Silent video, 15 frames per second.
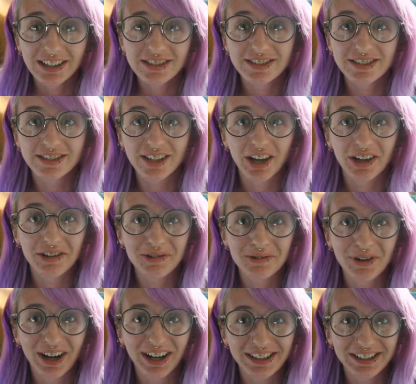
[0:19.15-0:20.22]

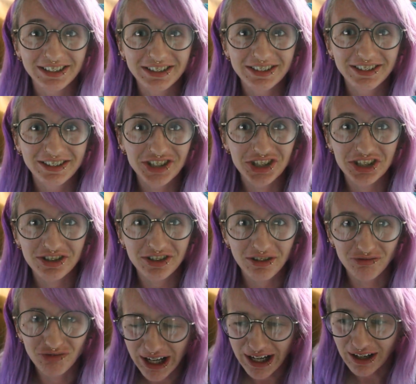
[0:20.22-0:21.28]
So I just
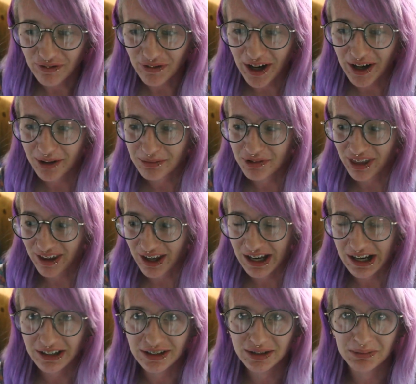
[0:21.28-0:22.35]
got really fed up with it
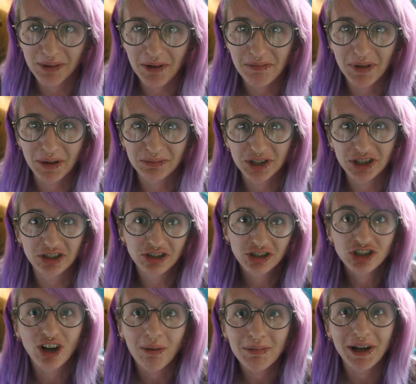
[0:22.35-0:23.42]
and asked my mum to
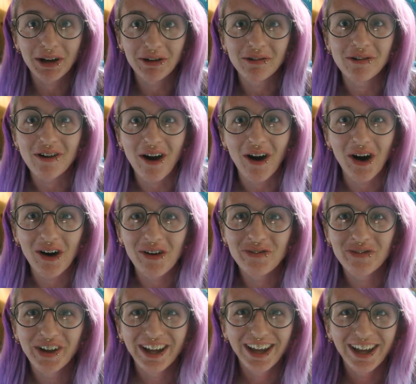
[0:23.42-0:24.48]
just chop it all
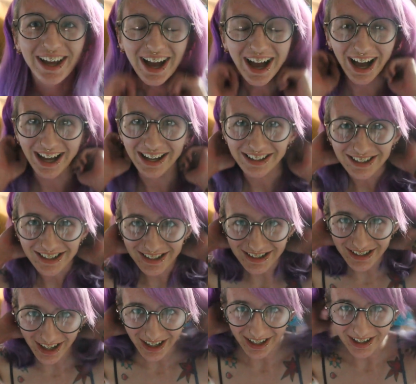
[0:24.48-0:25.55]
off.
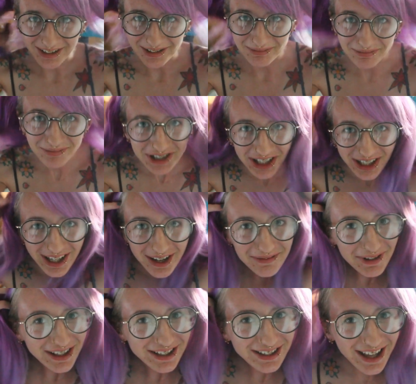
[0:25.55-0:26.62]
And she gave
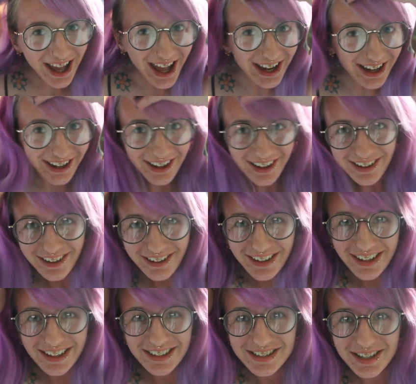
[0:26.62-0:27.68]
me this haircut and I
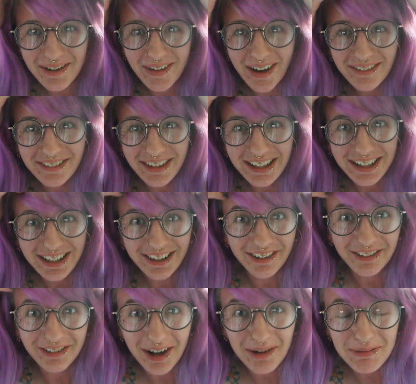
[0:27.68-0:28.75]
think it's come out really
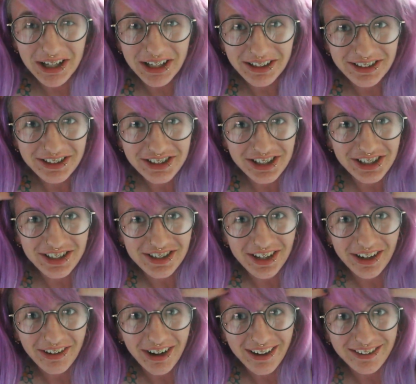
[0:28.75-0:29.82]
cute. I mean, she doesn't
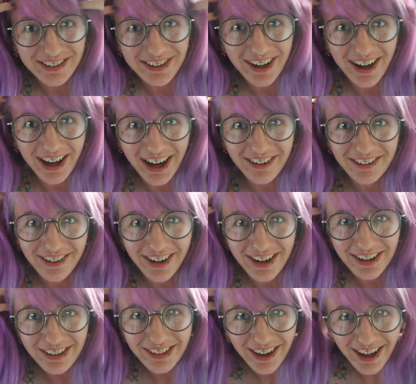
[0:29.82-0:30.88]
know how to cut hair or
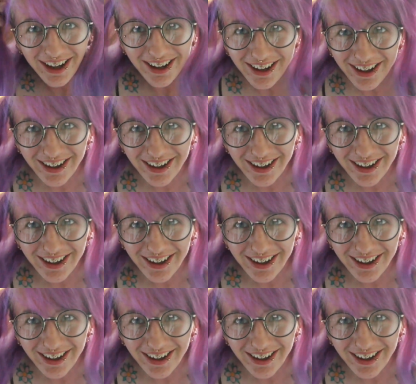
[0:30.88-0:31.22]
anything.